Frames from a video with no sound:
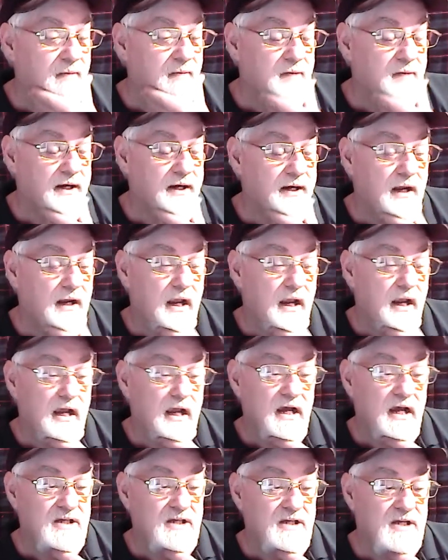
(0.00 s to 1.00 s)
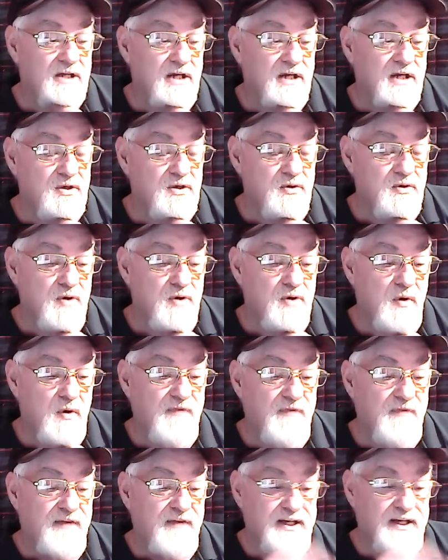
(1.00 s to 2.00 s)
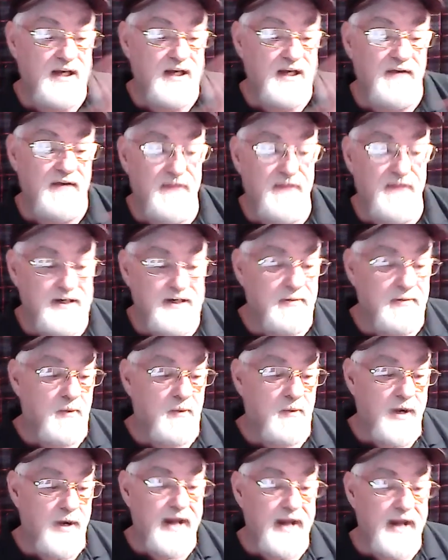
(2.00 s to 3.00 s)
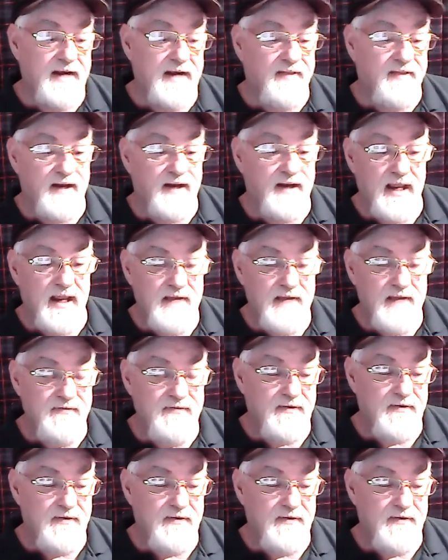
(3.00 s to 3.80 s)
but as you know, I fixed my one end of the lathe.